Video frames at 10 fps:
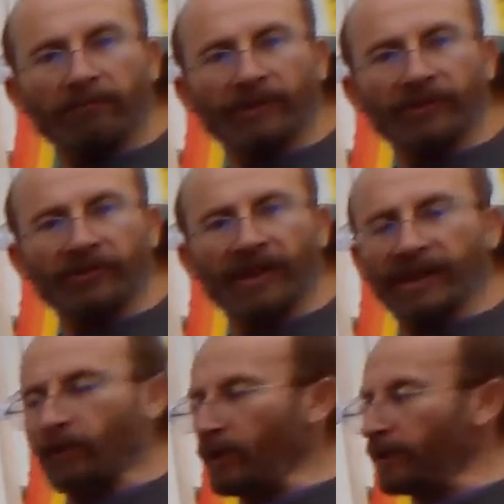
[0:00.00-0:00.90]
that's the
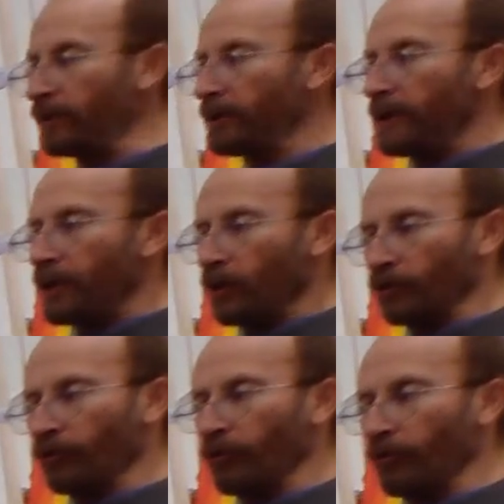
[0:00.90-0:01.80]
second one,
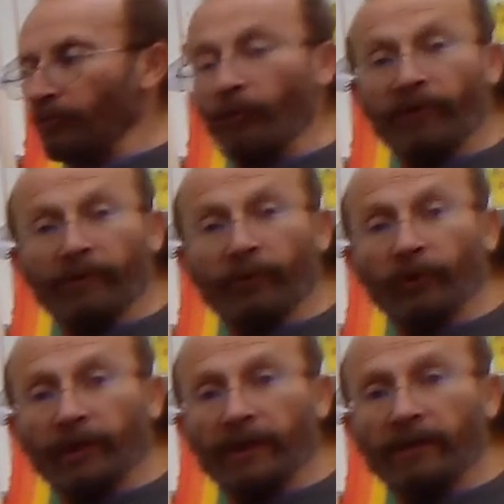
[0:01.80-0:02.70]
goes through the moving
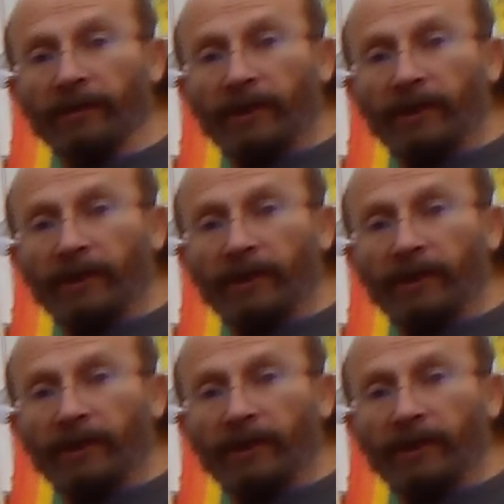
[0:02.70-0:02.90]
pulley,